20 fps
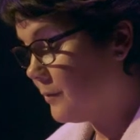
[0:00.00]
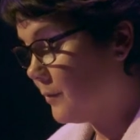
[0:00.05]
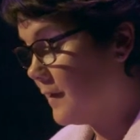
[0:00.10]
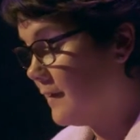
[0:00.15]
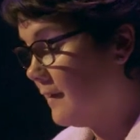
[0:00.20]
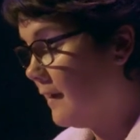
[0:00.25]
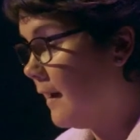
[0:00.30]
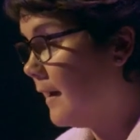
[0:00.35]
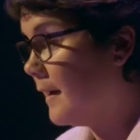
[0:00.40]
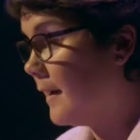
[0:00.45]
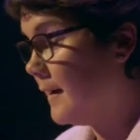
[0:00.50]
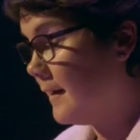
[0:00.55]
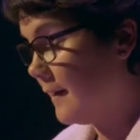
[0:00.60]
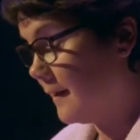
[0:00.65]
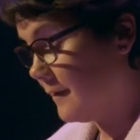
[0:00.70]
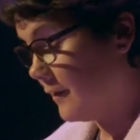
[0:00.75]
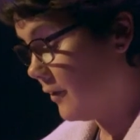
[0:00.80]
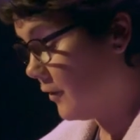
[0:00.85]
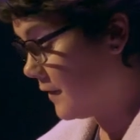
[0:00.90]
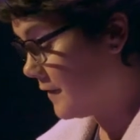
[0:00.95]
was long and
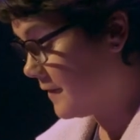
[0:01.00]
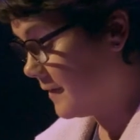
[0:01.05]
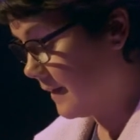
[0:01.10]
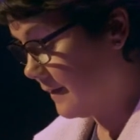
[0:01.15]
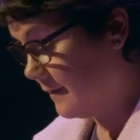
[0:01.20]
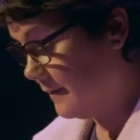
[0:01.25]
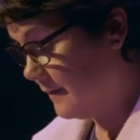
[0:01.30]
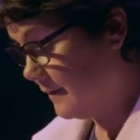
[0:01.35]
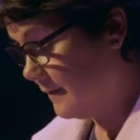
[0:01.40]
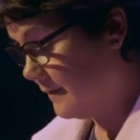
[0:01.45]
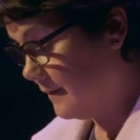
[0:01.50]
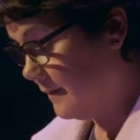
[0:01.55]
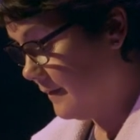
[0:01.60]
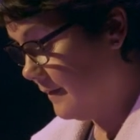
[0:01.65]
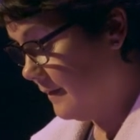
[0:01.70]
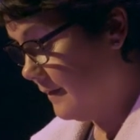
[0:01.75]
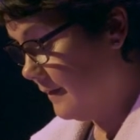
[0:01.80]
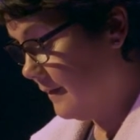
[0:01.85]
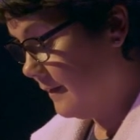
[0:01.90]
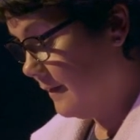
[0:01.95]
exhausting.
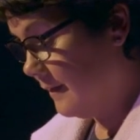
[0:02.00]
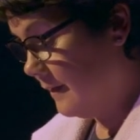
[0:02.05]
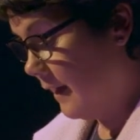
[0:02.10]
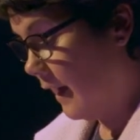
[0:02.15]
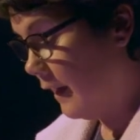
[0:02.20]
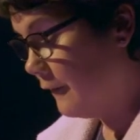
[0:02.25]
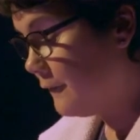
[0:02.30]
I